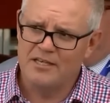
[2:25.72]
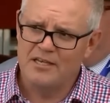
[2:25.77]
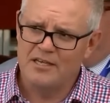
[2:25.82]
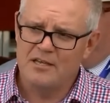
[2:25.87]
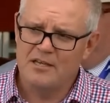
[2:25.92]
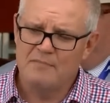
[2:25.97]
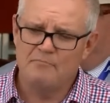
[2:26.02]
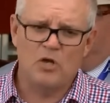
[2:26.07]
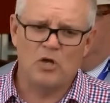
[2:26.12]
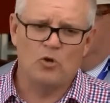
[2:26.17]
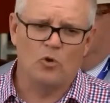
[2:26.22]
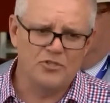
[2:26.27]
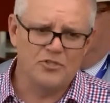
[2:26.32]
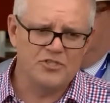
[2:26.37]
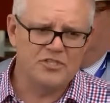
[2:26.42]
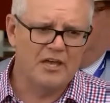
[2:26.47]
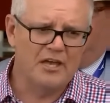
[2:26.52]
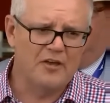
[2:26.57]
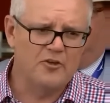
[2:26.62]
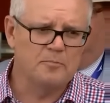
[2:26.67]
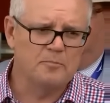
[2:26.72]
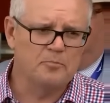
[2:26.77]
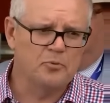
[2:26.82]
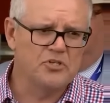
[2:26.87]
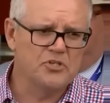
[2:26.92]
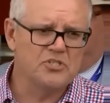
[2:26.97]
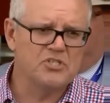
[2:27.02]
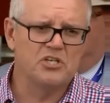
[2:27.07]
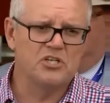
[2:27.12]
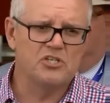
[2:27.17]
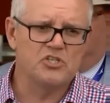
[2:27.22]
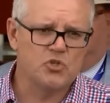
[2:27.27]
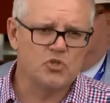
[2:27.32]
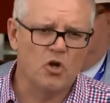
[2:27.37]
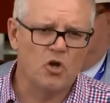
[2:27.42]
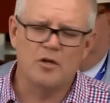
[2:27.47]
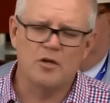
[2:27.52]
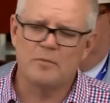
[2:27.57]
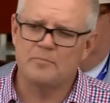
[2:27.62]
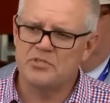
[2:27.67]
but also to put us in a
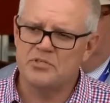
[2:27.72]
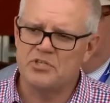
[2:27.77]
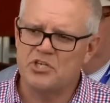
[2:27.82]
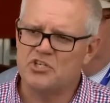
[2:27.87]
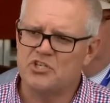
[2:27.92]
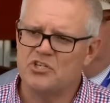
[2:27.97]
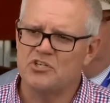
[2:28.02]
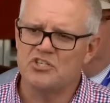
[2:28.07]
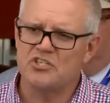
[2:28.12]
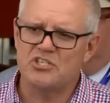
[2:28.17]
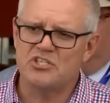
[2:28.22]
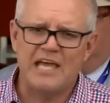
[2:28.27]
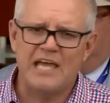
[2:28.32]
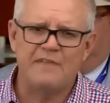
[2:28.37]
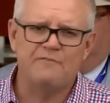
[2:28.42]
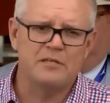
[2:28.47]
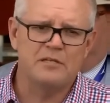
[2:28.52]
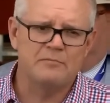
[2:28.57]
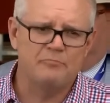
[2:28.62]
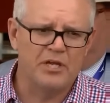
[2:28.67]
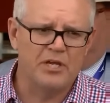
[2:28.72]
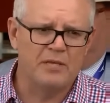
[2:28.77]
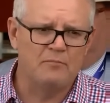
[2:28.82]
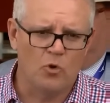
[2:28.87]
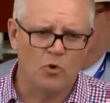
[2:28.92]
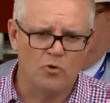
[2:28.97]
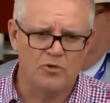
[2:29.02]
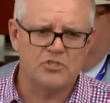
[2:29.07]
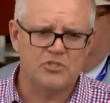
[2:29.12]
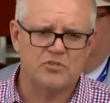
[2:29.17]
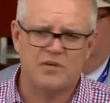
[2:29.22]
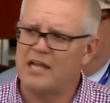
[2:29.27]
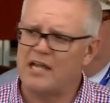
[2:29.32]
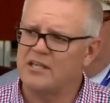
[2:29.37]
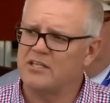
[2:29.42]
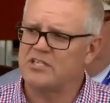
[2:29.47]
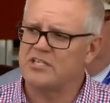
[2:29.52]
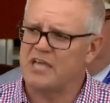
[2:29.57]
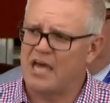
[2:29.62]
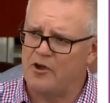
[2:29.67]
stronger position to safely bring more
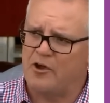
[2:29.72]
Australians home.